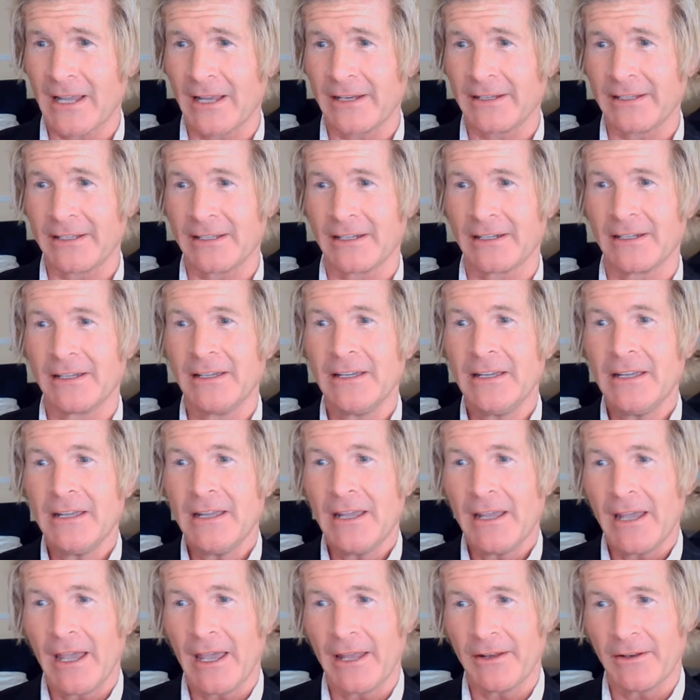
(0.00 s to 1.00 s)
idea.
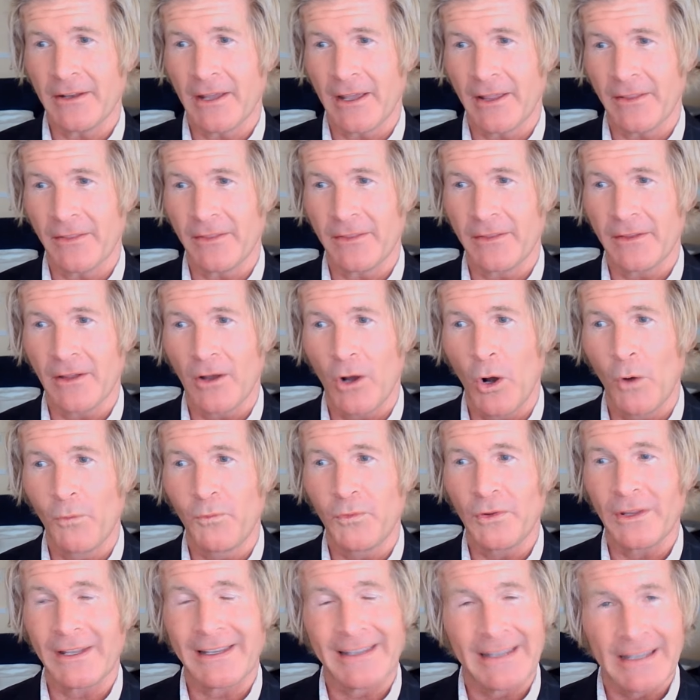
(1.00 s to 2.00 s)
And
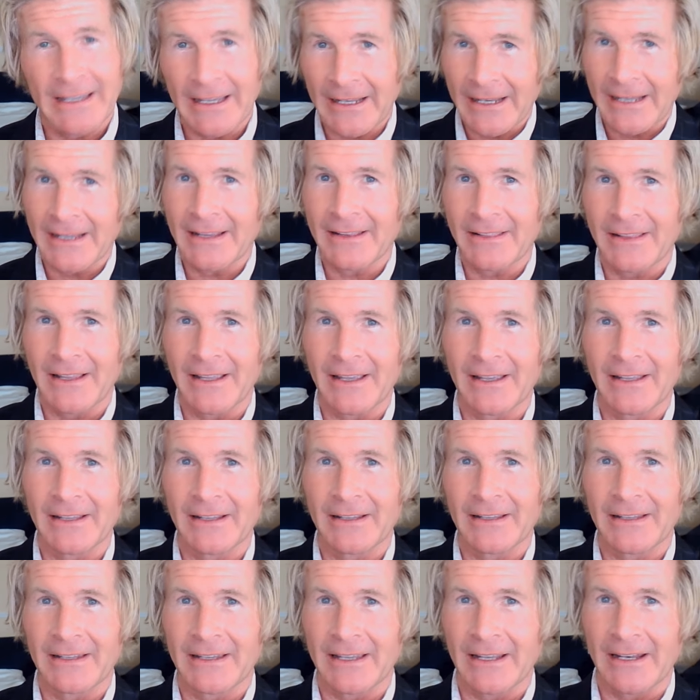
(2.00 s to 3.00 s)
hopefully getting
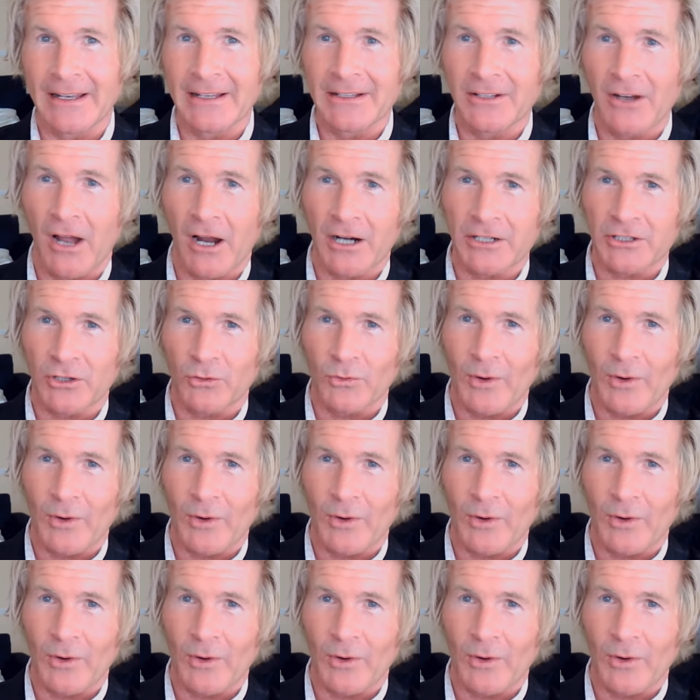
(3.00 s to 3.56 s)
Dr.